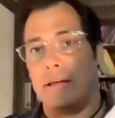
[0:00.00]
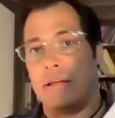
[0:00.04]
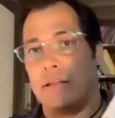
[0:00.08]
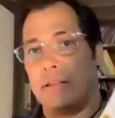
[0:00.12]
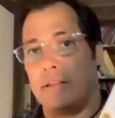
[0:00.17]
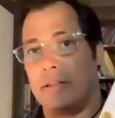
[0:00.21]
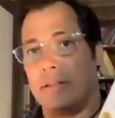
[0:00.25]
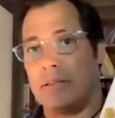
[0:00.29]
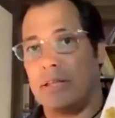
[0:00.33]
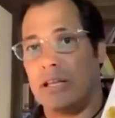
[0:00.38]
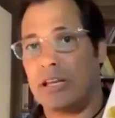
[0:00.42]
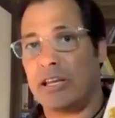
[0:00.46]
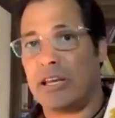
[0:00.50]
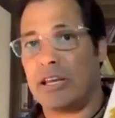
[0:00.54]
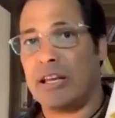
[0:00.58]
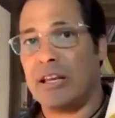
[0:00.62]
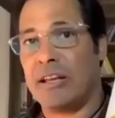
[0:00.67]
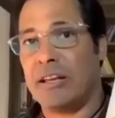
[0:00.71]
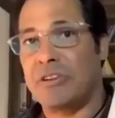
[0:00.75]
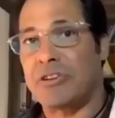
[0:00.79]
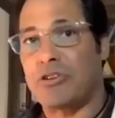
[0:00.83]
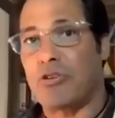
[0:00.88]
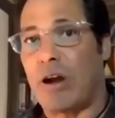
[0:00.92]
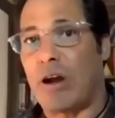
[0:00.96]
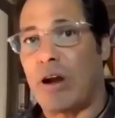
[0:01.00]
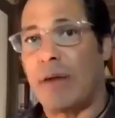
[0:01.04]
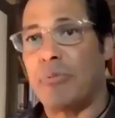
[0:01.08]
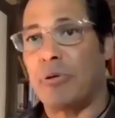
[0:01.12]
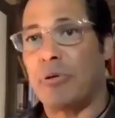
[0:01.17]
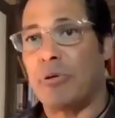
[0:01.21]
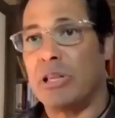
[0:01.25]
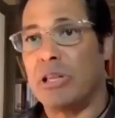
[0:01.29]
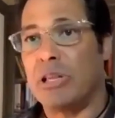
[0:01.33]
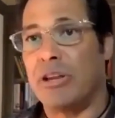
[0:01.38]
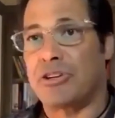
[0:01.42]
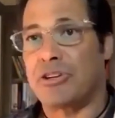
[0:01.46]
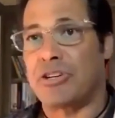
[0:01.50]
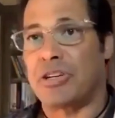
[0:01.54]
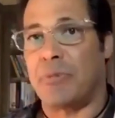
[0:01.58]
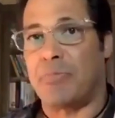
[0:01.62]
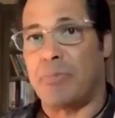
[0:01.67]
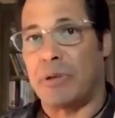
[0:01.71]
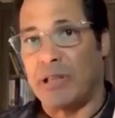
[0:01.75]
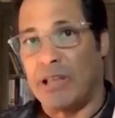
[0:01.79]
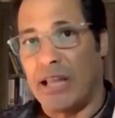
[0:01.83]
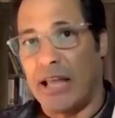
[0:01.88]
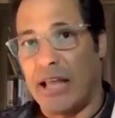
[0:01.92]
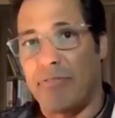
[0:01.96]
then you get into tribal leadership
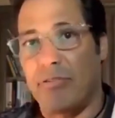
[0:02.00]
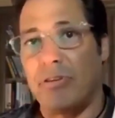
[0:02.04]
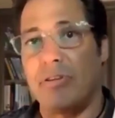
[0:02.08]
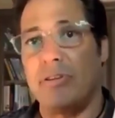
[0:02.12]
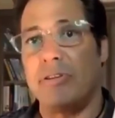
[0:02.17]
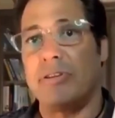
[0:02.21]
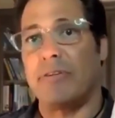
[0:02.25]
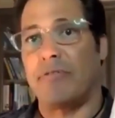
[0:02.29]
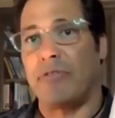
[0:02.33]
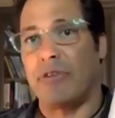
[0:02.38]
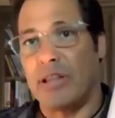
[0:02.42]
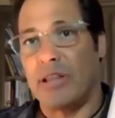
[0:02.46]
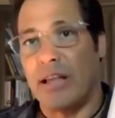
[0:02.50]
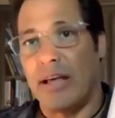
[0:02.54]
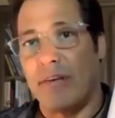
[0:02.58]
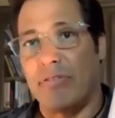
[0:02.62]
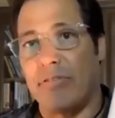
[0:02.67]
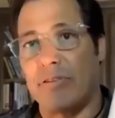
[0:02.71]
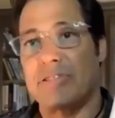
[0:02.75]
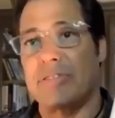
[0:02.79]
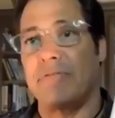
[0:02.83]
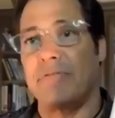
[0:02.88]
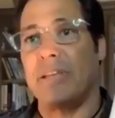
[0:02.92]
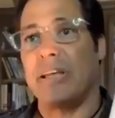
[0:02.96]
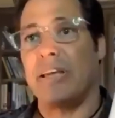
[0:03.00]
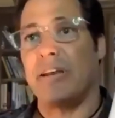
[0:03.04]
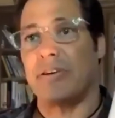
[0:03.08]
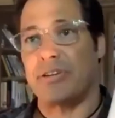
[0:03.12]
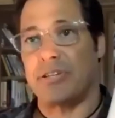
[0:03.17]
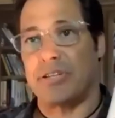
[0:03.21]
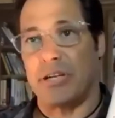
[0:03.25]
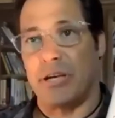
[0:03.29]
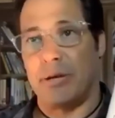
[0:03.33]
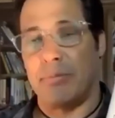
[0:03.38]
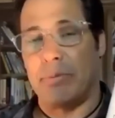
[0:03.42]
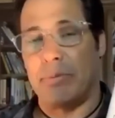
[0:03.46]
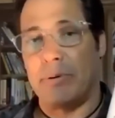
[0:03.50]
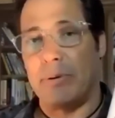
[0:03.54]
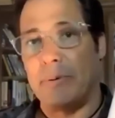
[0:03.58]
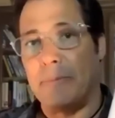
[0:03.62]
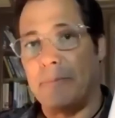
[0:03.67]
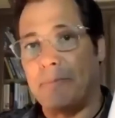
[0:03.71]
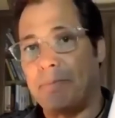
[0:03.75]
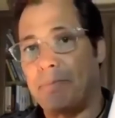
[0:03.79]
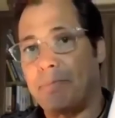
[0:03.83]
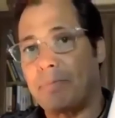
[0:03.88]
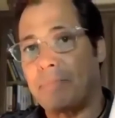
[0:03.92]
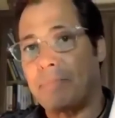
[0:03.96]
and different levels of leadership.
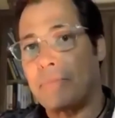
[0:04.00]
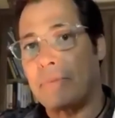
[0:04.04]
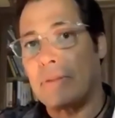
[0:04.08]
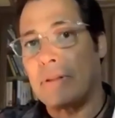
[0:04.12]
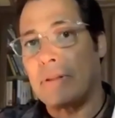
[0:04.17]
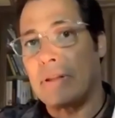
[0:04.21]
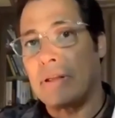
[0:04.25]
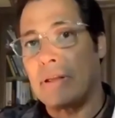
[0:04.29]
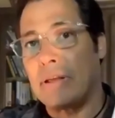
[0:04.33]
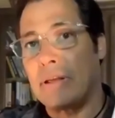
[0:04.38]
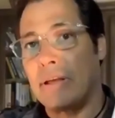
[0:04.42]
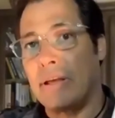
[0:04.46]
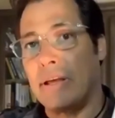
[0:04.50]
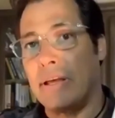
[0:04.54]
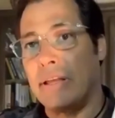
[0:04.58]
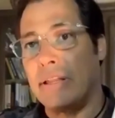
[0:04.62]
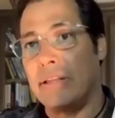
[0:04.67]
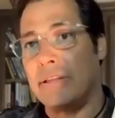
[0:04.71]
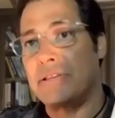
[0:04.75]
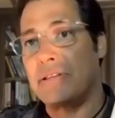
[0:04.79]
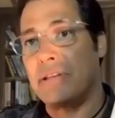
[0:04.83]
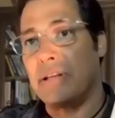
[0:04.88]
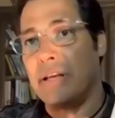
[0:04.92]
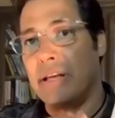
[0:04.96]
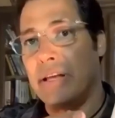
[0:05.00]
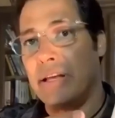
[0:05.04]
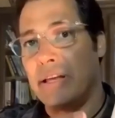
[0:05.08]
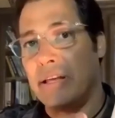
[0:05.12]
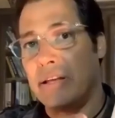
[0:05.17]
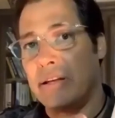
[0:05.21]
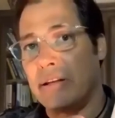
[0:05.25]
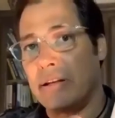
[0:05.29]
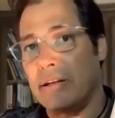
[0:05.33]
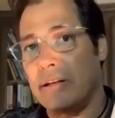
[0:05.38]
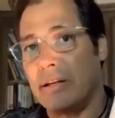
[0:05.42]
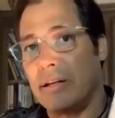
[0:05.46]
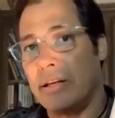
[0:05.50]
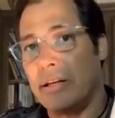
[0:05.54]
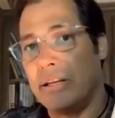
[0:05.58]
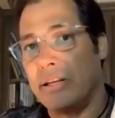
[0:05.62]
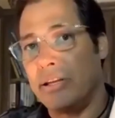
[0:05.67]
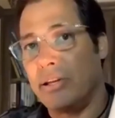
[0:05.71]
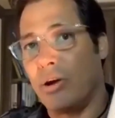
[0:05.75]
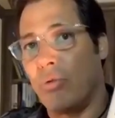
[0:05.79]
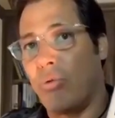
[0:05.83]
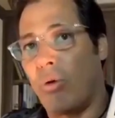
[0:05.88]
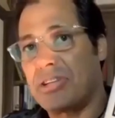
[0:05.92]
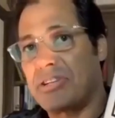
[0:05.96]
And you
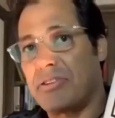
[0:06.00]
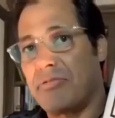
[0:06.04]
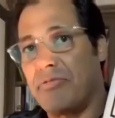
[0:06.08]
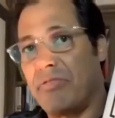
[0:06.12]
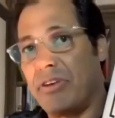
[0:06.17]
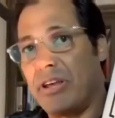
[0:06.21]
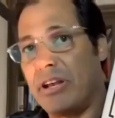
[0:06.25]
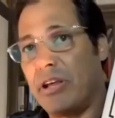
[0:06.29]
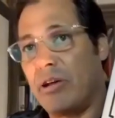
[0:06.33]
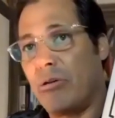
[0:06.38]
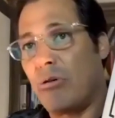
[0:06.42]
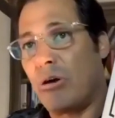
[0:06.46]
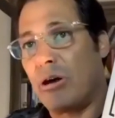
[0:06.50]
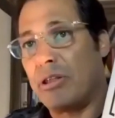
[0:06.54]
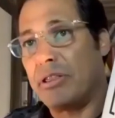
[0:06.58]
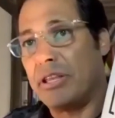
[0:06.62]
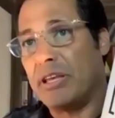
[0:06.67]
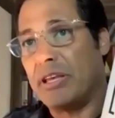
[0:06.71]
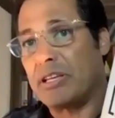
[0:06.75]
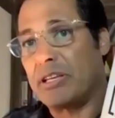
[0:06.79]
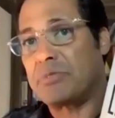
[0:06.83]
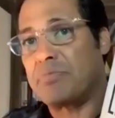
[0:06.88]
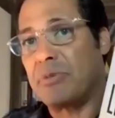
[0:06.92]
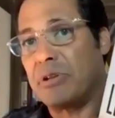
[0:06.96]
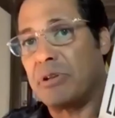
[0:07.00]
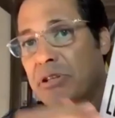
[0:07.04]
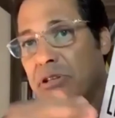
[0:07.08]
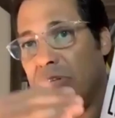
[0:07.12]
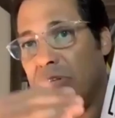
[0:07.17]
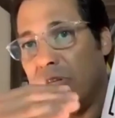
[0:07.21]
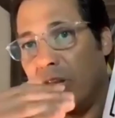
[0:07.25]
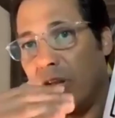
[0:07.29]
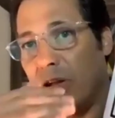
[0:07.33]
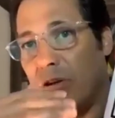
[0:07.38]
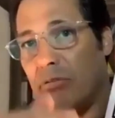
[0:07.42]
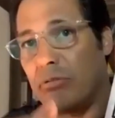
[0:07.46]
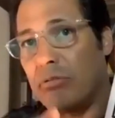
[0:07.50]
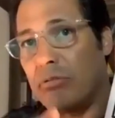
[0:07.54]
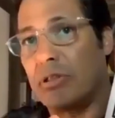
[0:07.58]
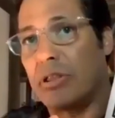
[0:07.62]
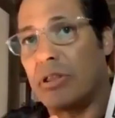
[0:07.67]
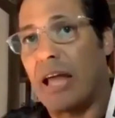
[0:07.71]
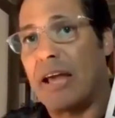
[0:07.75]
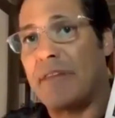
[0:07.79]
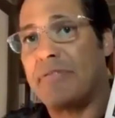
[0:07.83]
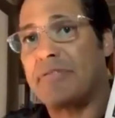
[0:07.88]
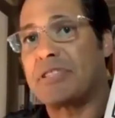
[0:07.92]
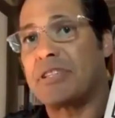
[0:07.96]
go watch a video on this, but
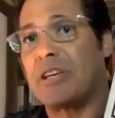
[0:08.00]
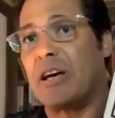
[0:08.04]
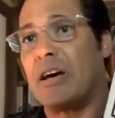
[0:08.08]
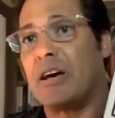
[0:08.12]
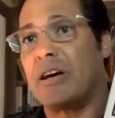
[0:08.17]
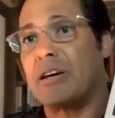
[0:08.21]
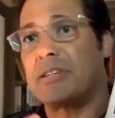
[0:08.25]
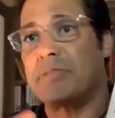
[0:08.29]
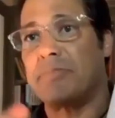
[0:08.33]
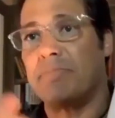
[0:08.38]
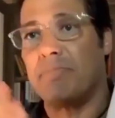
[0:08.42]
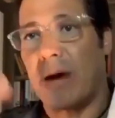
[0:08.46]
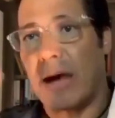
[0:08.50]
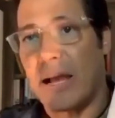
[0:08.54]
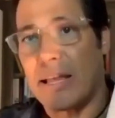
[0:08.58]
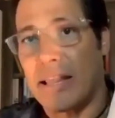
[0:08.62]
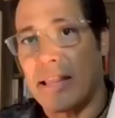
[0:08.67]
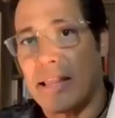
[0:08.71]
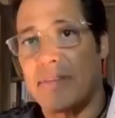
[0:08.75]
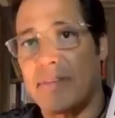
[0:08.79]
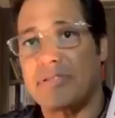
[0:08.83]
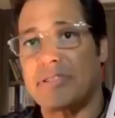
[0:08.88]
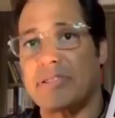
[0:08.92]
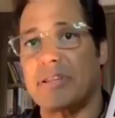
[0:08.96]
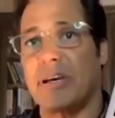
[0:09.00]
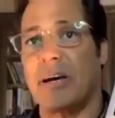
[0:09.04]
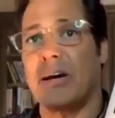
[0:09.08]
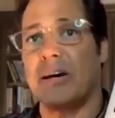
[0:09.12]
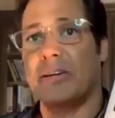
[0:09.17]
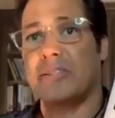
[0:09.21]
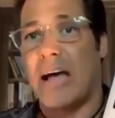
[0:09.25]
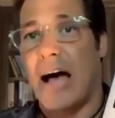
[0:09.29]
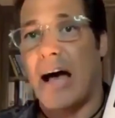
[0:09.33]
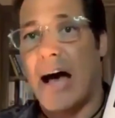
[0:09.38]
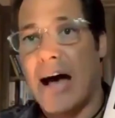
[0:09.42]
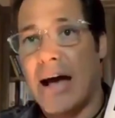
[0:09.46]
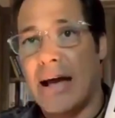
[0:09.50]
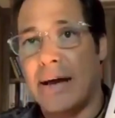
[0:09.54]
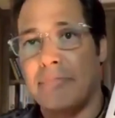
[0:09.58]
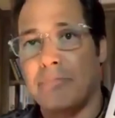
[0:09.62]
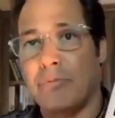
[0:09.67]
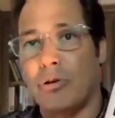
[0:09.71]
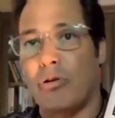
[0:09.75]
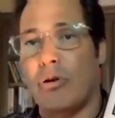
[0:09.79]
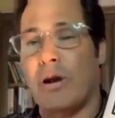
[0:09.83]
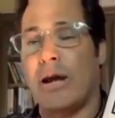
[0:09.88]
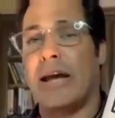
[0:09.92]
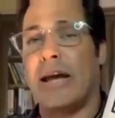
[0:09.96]
life sucks, my life sucks, I'm
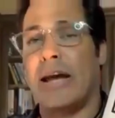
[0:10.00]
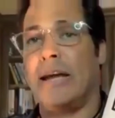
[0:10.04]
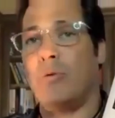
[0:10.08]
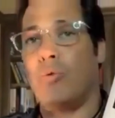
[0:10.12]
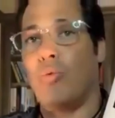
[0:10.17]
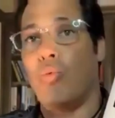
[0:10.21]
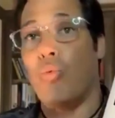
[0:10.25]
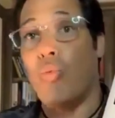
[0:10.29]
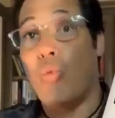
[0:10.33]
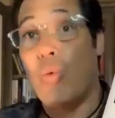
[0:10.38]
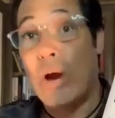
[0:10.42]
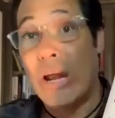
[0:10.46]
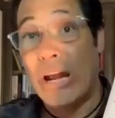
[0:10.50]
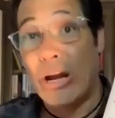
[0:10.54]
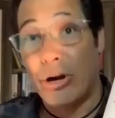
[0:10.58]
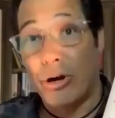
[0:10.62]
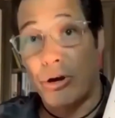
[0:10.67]
great, we're